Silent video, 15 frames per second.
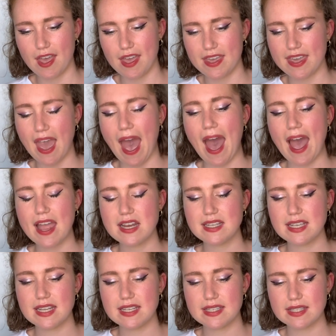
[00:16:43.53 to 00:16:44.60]
yeah, I
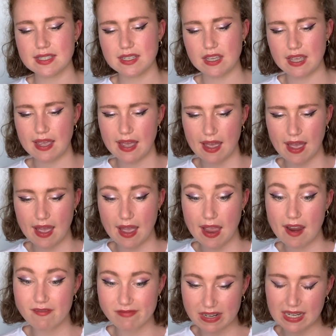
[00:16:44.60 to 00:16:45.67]
did
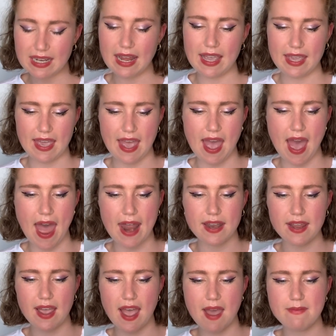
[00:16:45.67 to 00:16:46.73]
really like it,
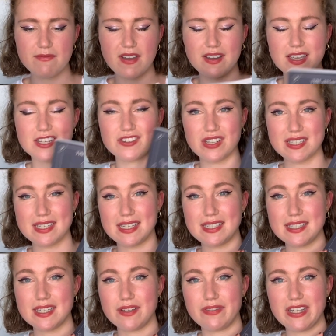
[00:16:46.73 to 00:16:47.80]
and I'm very
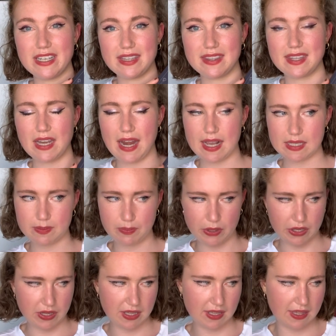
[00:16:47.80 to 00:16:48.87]
interested to read the next
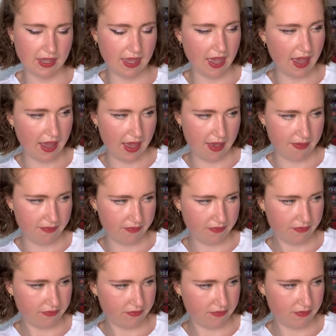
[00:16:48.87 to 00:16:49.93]
book um
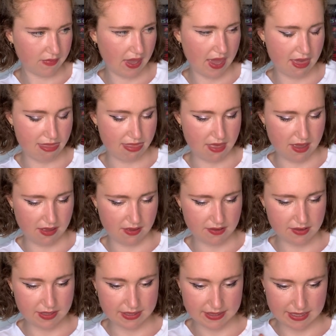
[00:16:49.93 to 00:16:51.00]
in the
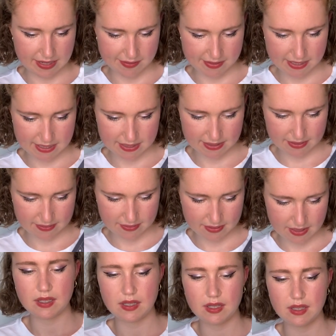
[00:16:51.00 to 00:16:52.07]
series.
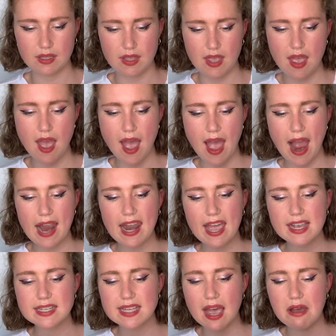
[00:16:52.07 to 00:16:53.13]
I
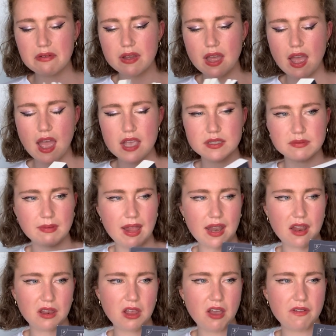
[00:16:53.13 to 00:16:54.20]
liked how as well
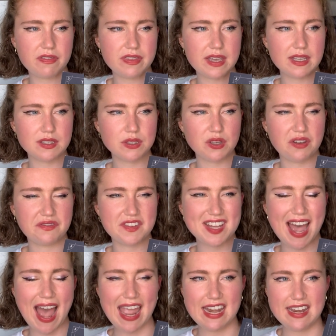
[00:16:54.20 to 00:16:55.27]
a lot of things sort of
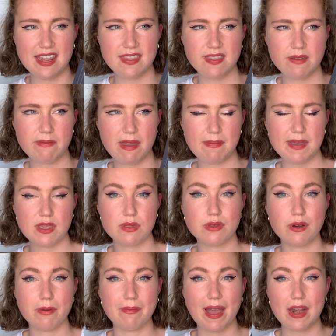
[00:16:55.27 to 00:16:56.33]
tied in that maybe you
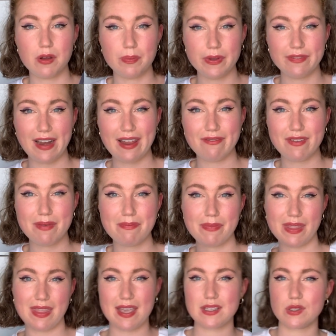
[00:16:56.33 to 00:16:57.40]
thought might not be relevant
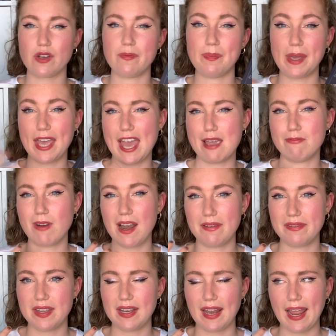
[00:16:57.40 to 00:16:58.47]
but they sort of became
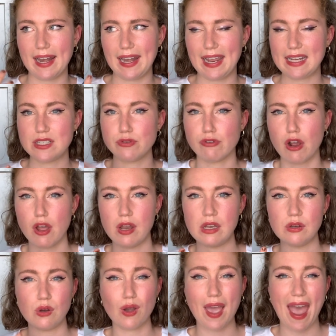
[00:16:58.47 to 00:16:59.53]
relevant like later on
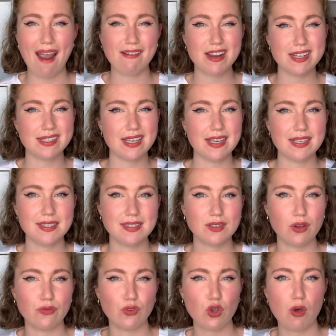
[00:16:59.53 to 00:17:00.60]
or characters
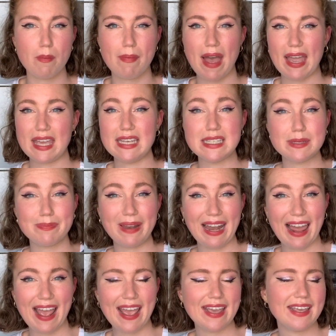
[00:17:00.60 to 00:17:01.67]
sort of come back into
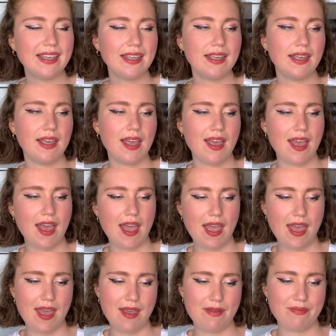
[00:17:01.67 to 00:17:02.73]
play.
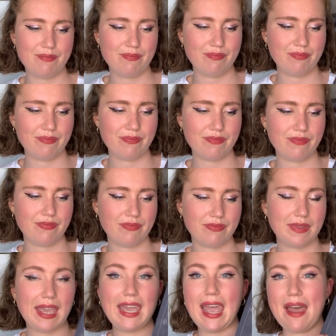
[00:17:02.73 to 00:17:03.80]
Um,
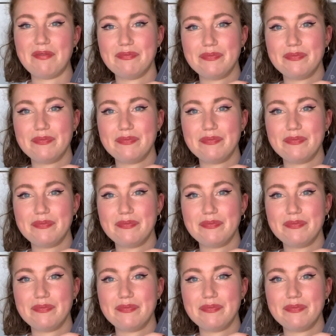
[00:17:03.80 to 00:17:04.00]
yeah,